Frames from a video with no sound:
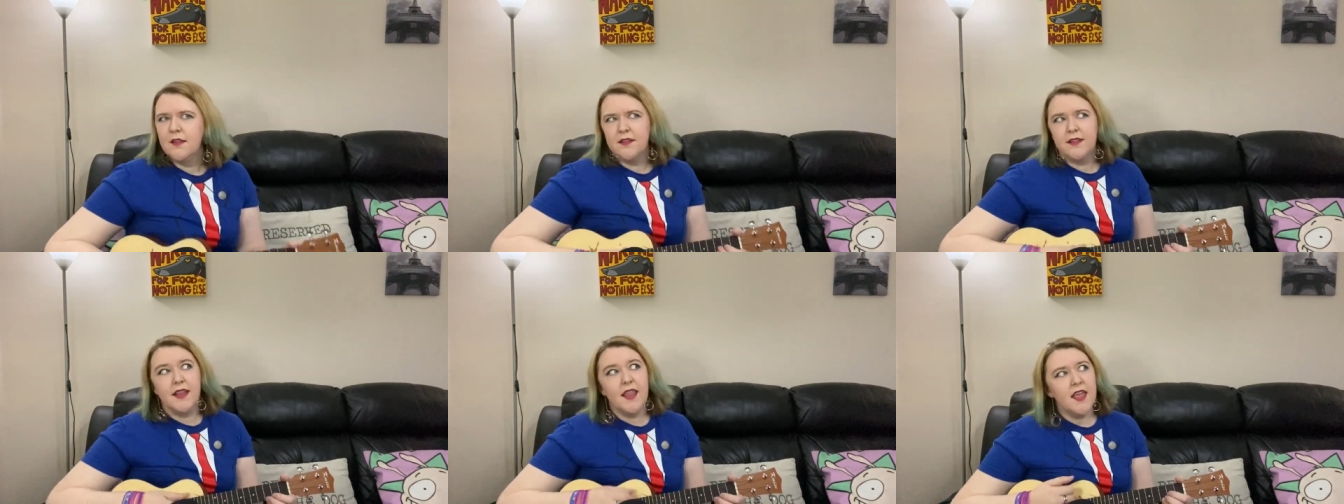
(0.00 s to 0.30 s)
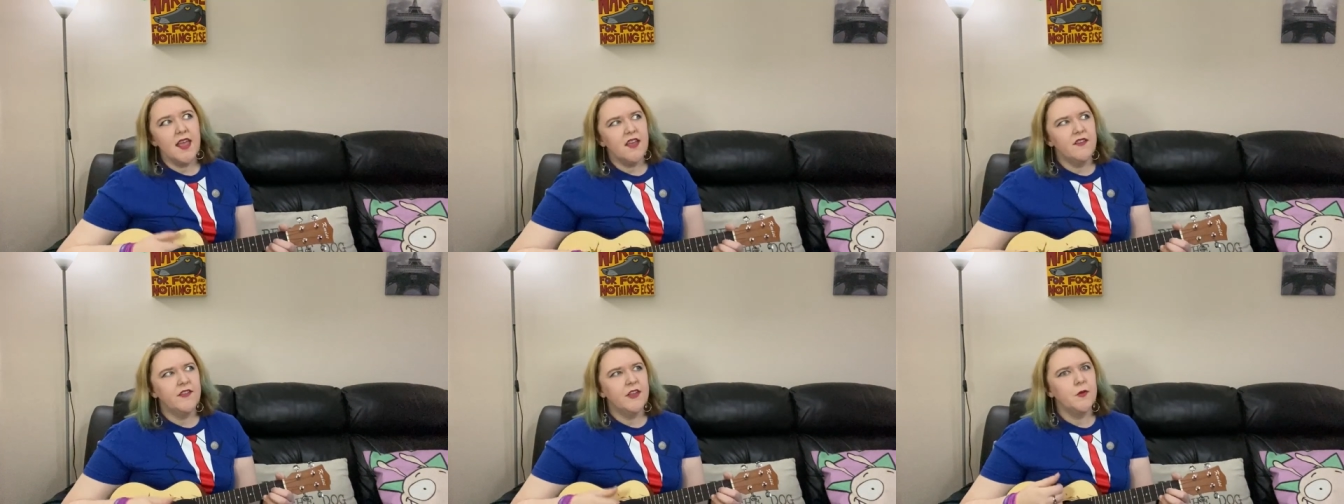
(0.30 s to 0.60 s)
'Cause
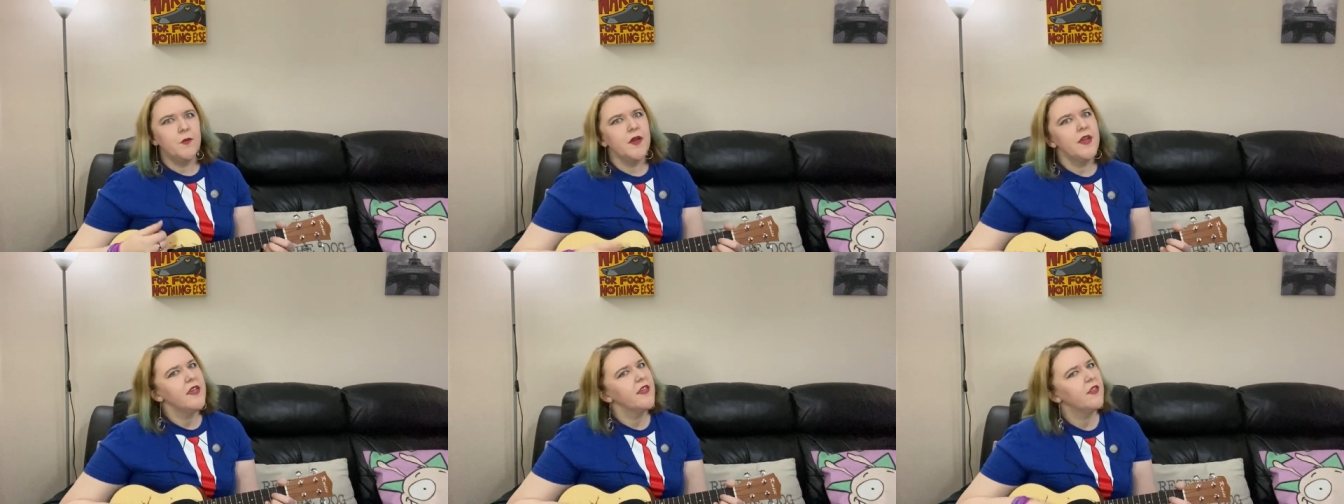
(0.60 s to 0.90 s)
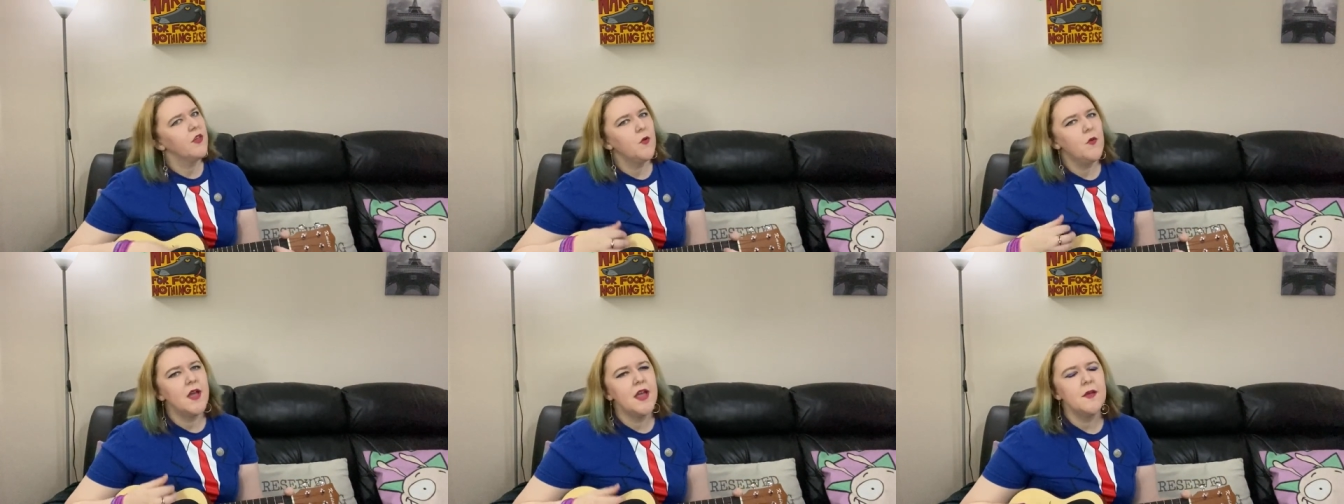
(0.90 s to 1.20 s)
living
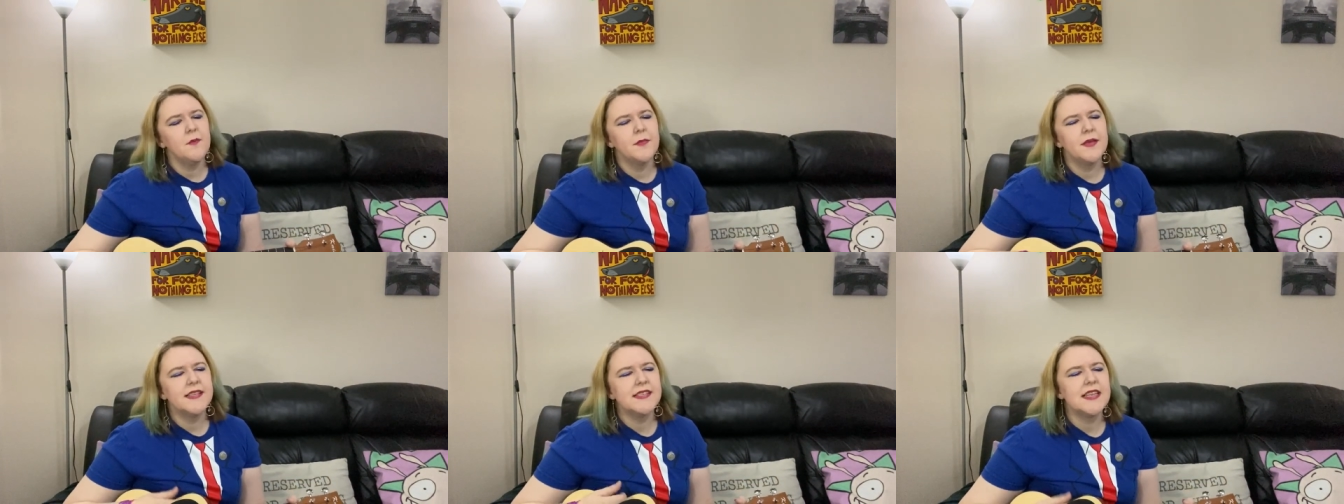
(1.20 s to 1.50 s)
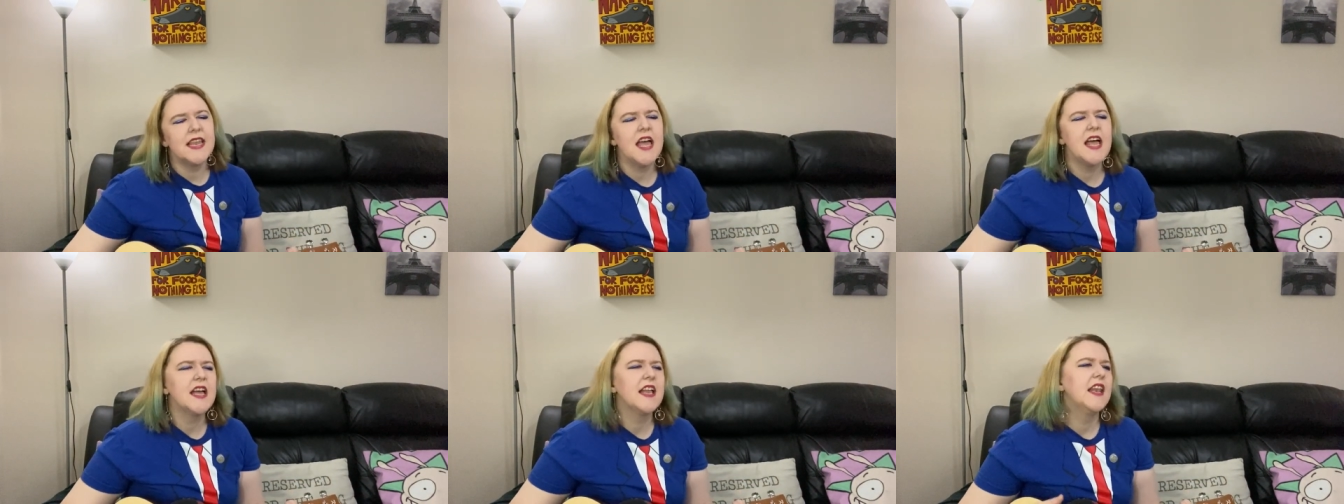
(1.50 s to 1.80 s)
with a whip
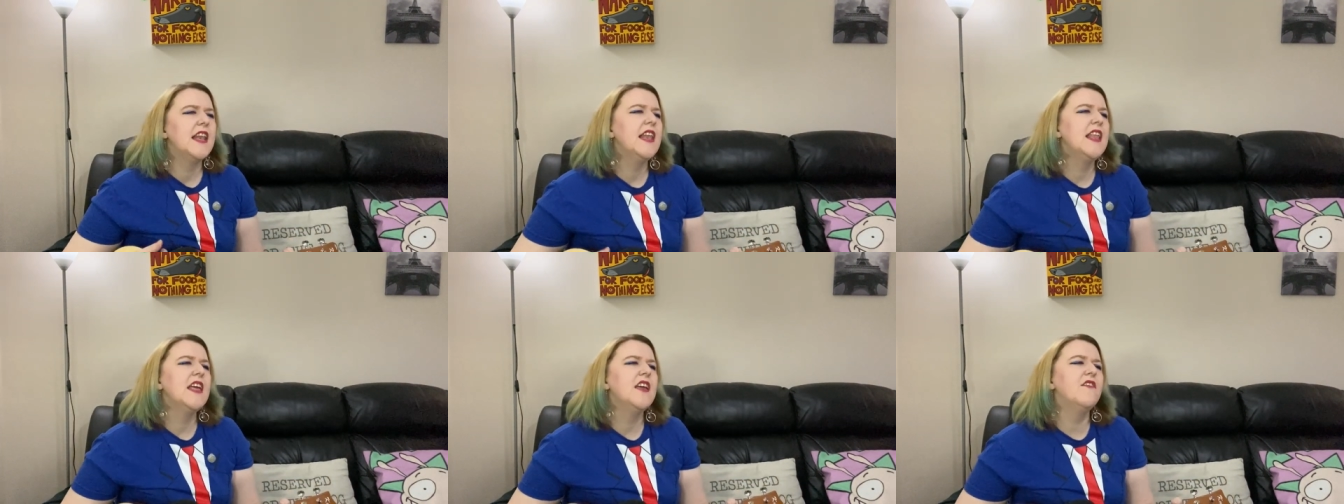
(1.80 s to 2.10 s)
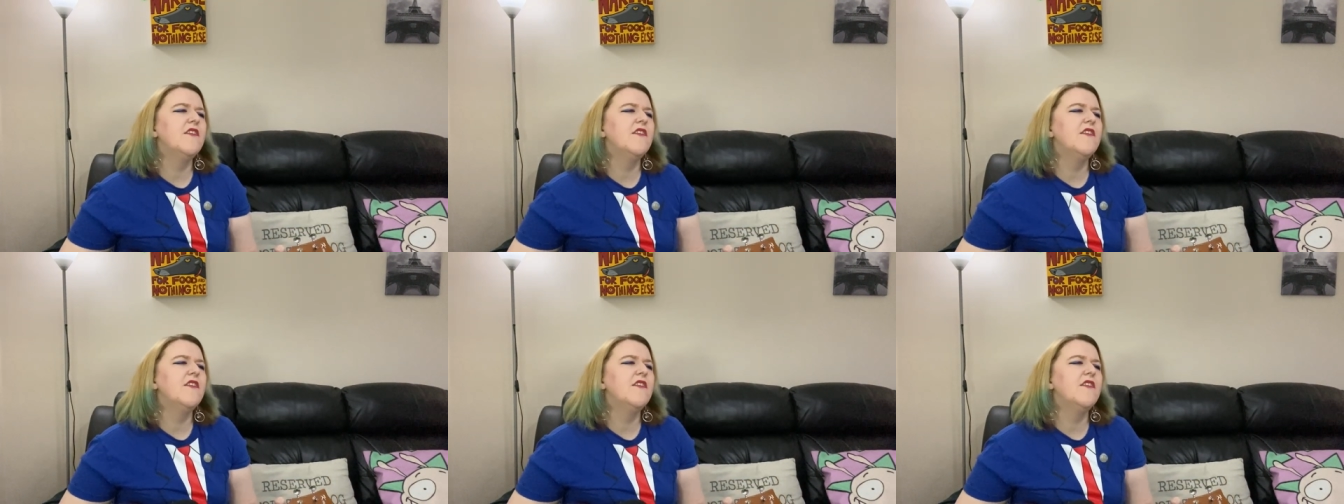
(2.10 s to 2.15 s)
is like